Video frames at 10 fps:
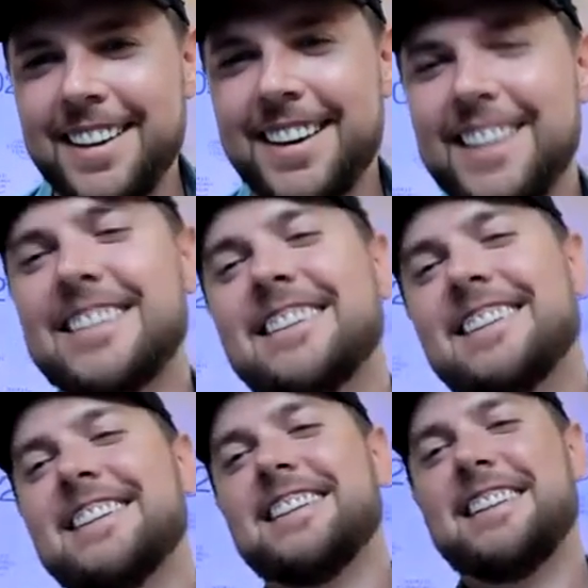
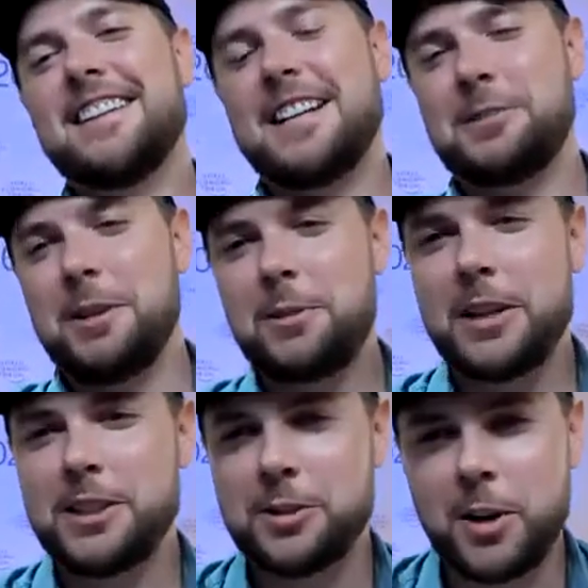That's one of the
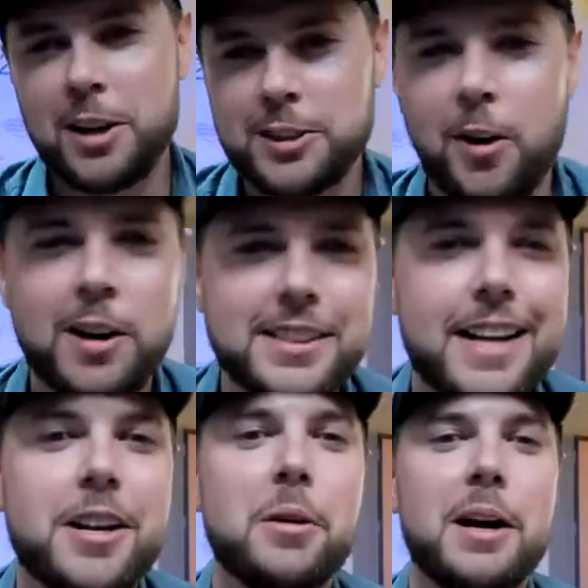questions. Well, as far as I
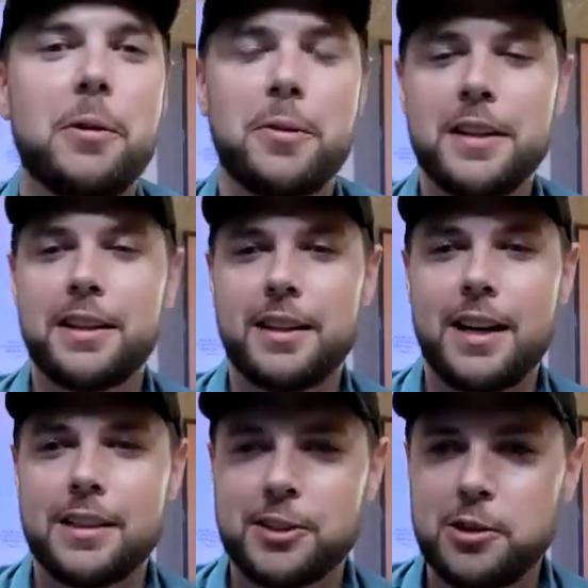know, I don't think
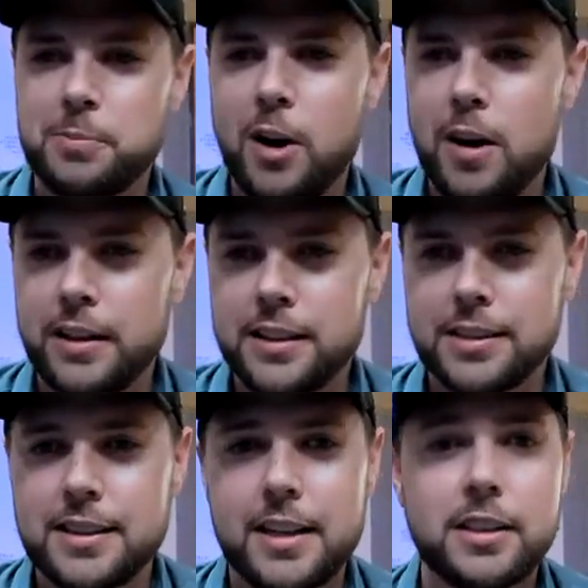uh, Snoop Dogg is
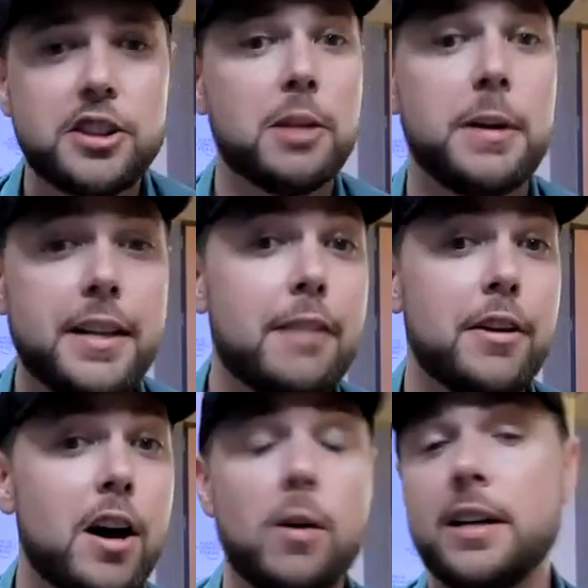attending this year, but you never
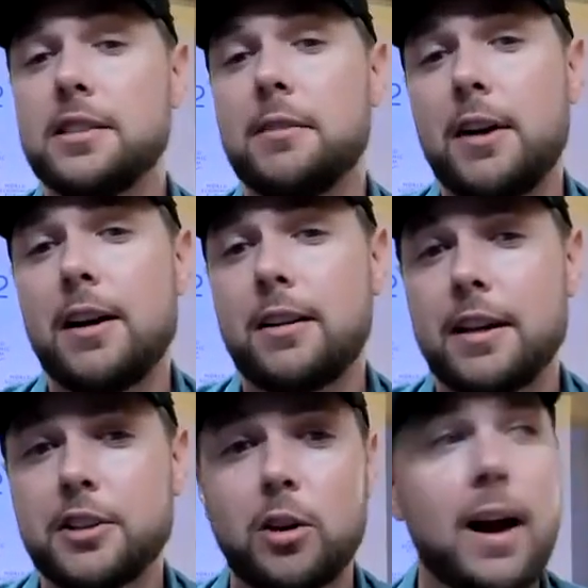know. It is a very
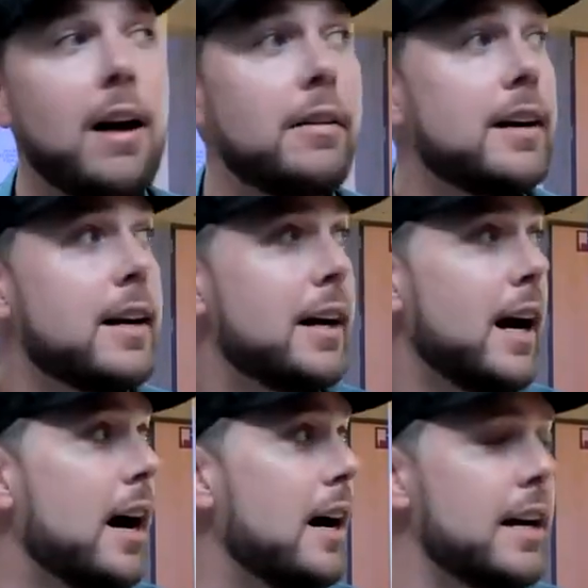eclectic crowd.
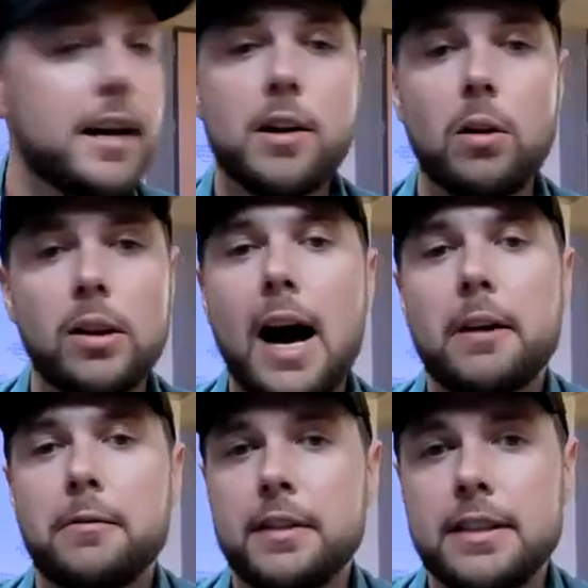Uh, and I know a lot
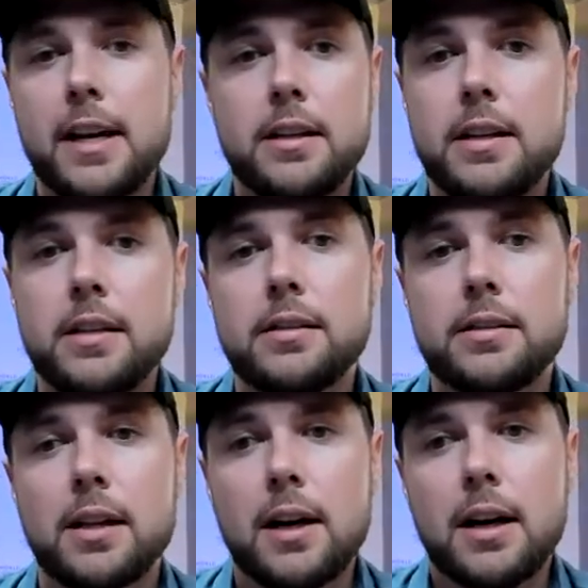of
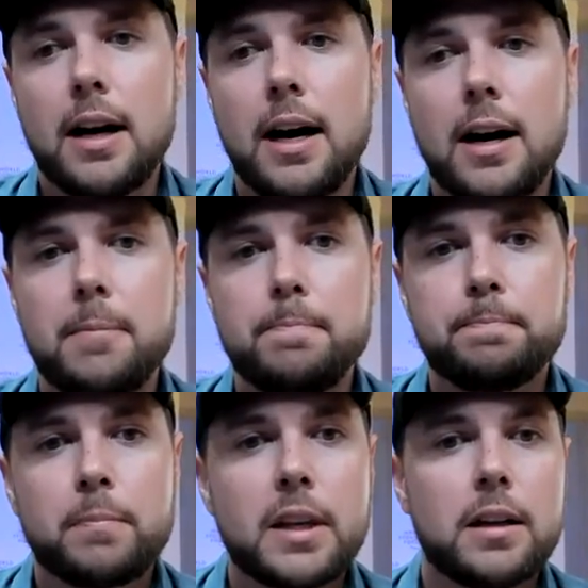attendees um,
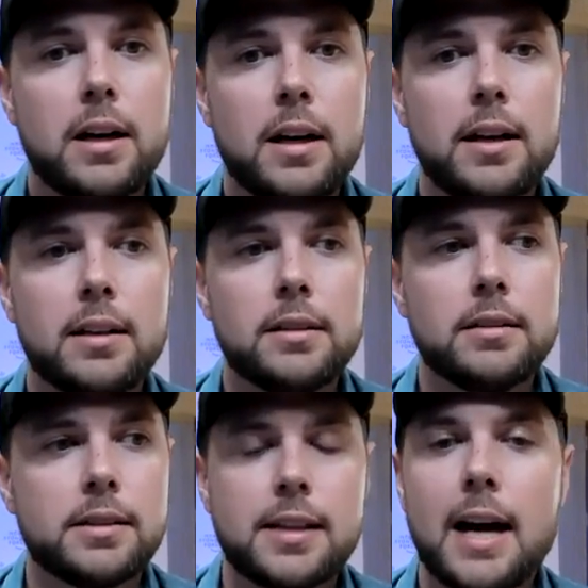uh,
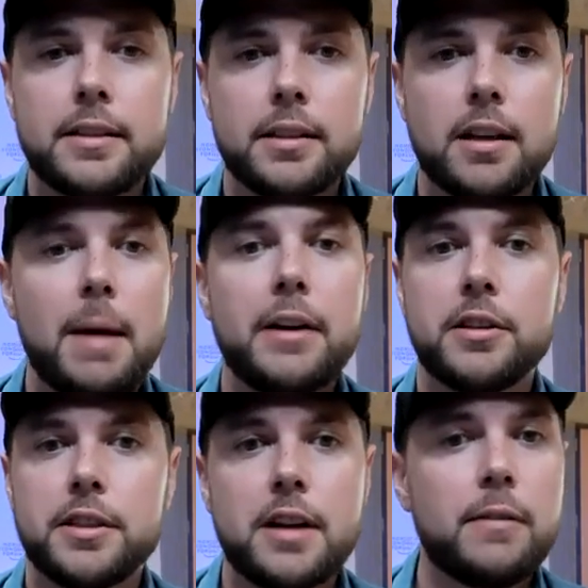decide to come out here
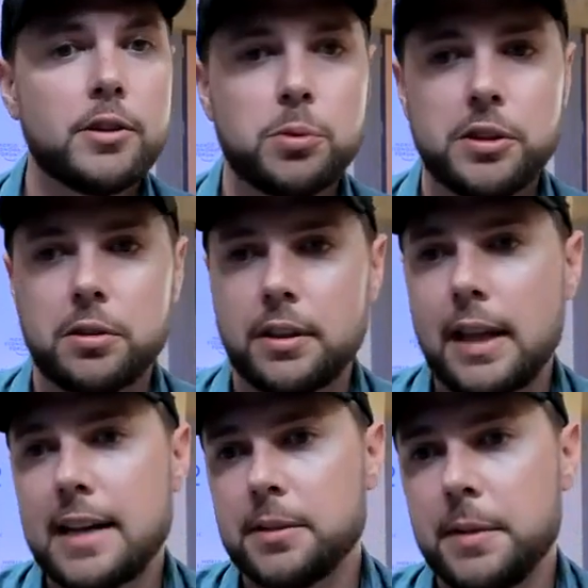to Davos, Switzerland
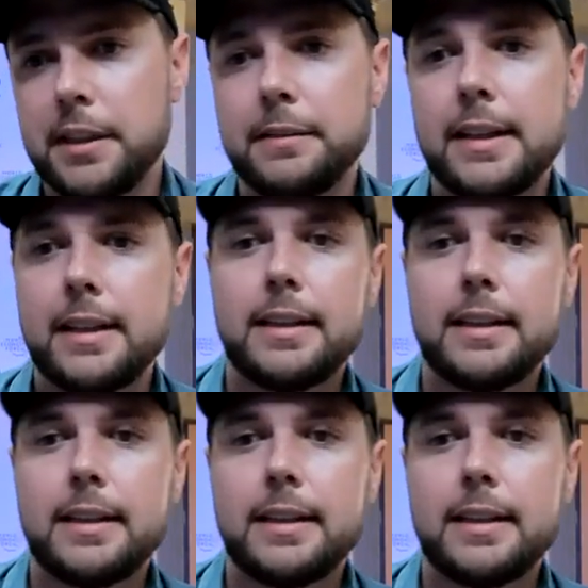last minute.